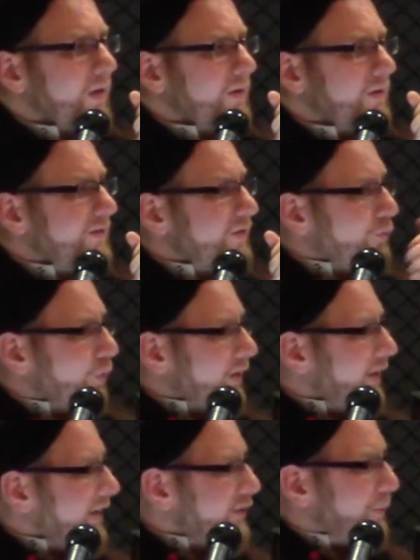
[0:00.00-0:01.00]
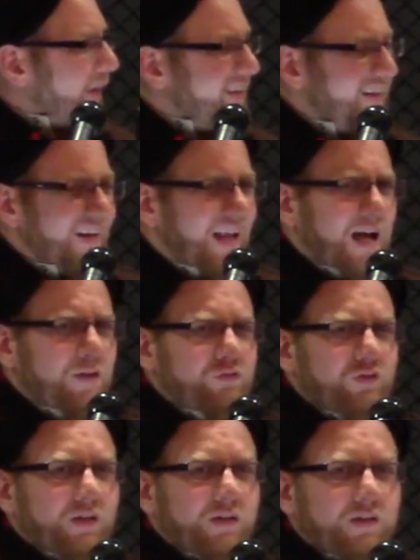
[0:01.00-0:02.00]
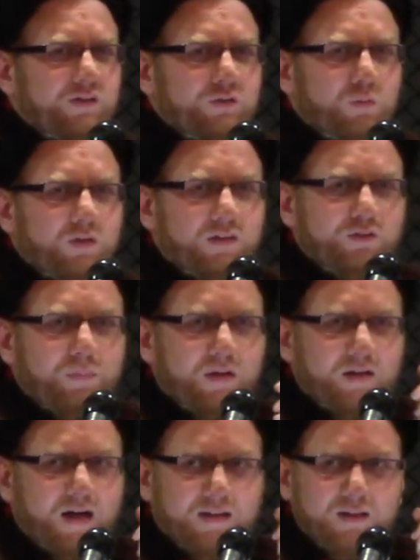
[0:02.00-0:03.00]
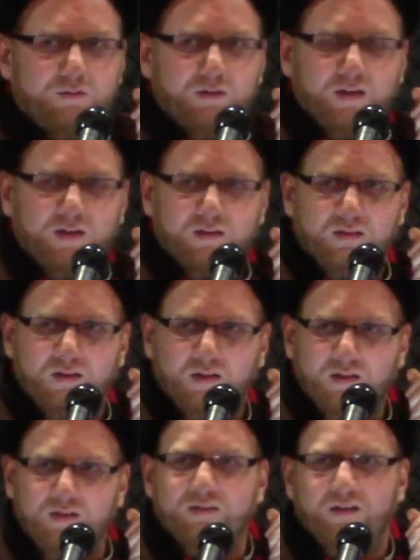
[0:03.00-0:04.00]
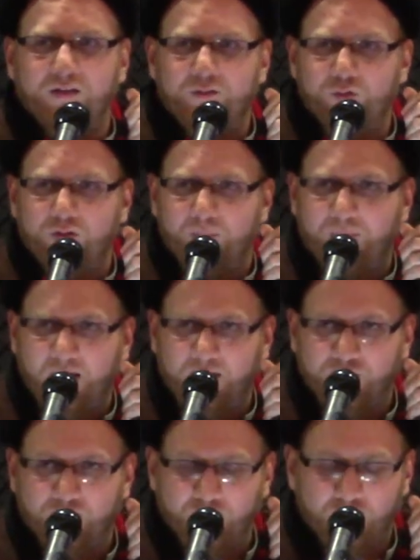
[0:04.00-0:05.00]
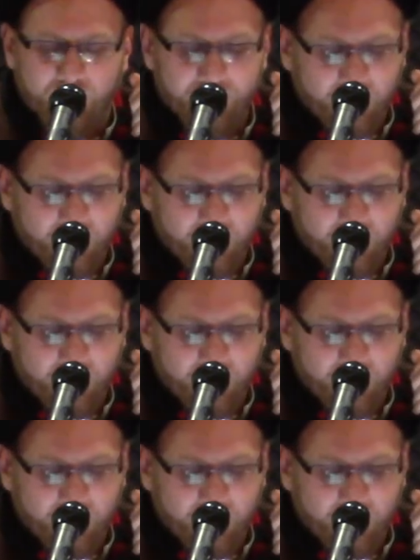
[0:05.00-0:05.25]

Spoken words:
This is what they spend their lives in. This is what they spend their activity in. These are the true companions of the Lord.